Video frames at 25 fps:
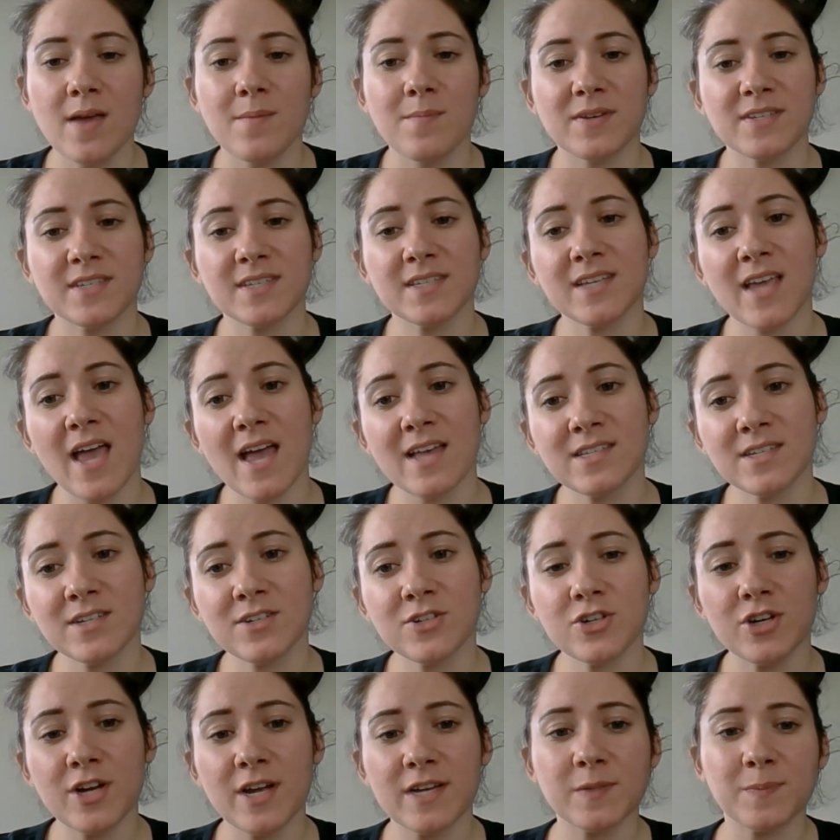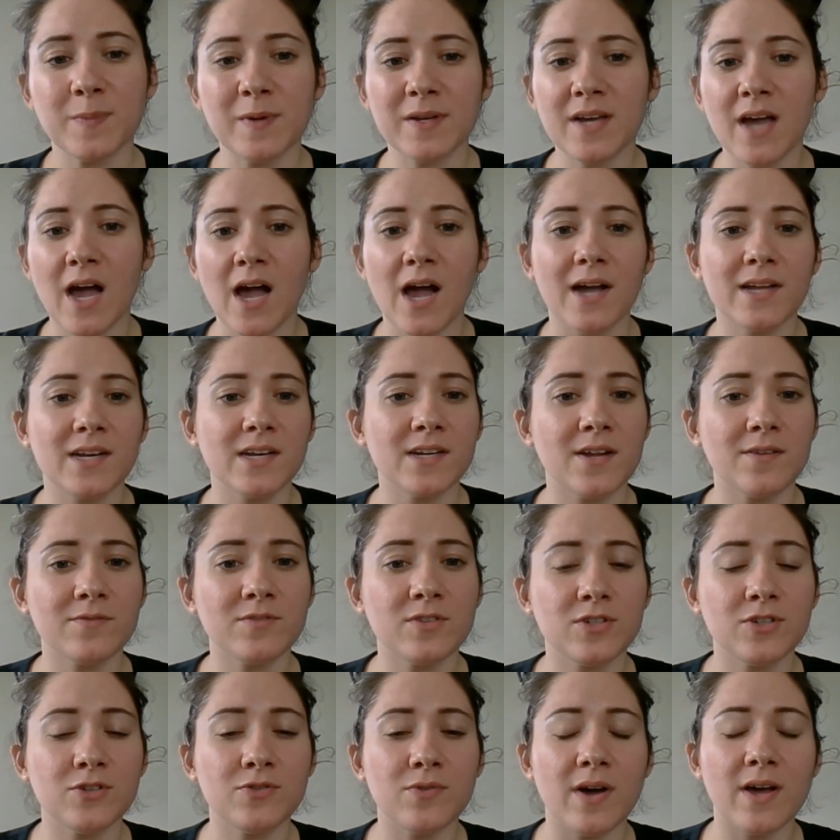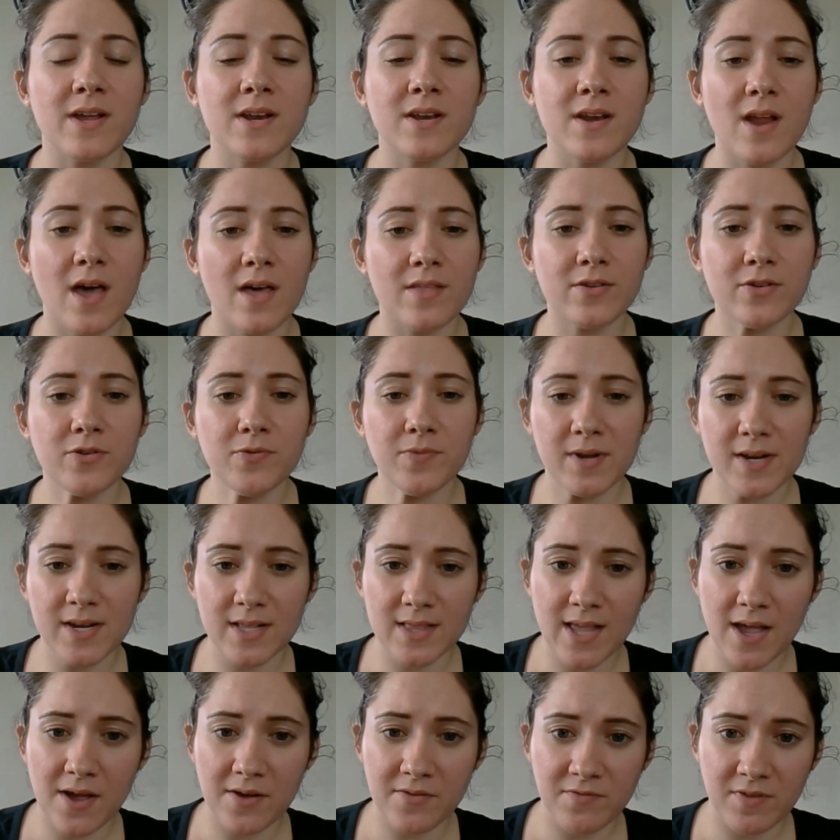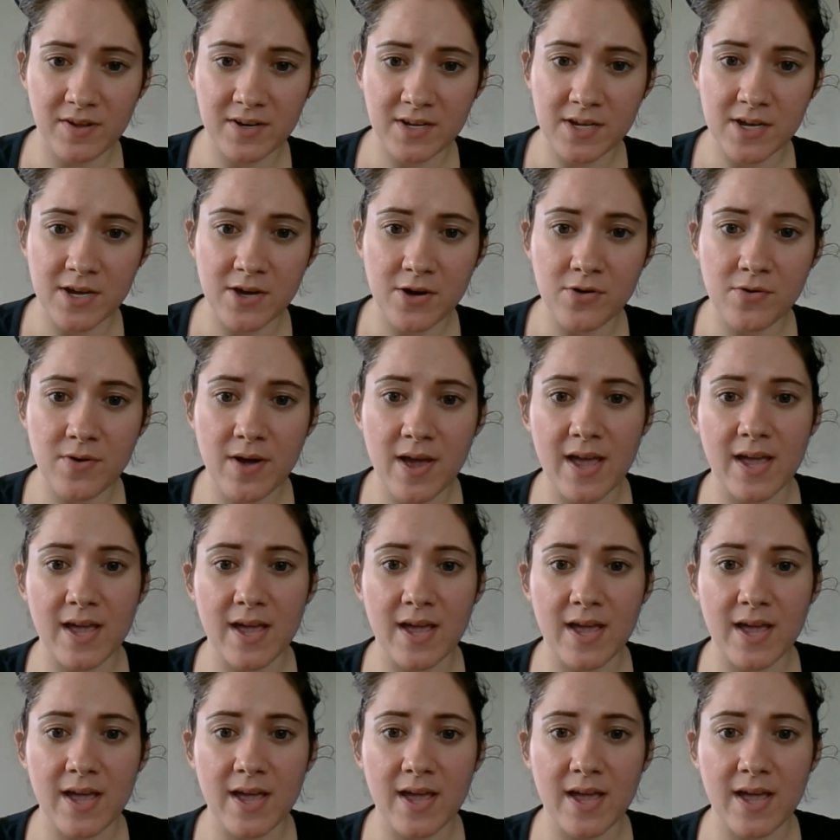Mrs. Kessinger has been kind enough to do another read aloud video,